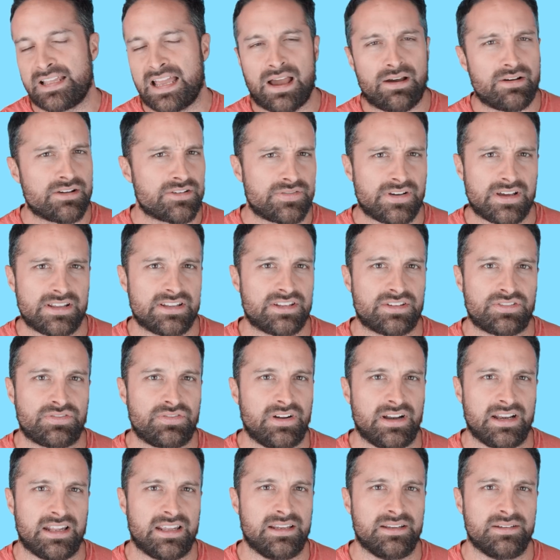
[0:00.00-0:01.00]
I always find this
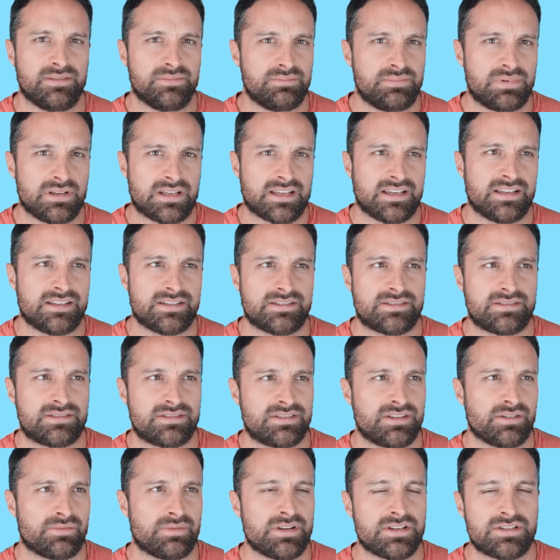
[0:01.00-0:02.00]
funny because
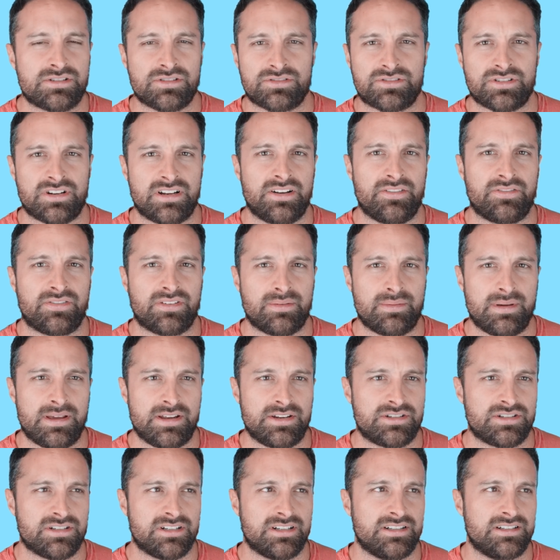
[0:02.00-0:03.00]
the research on
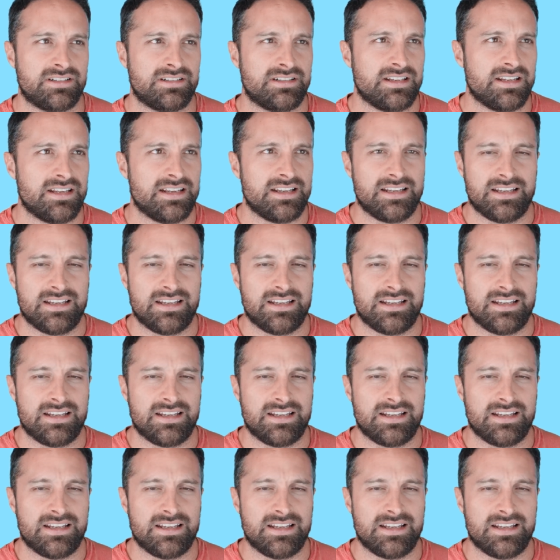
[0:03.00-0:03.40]
inflammation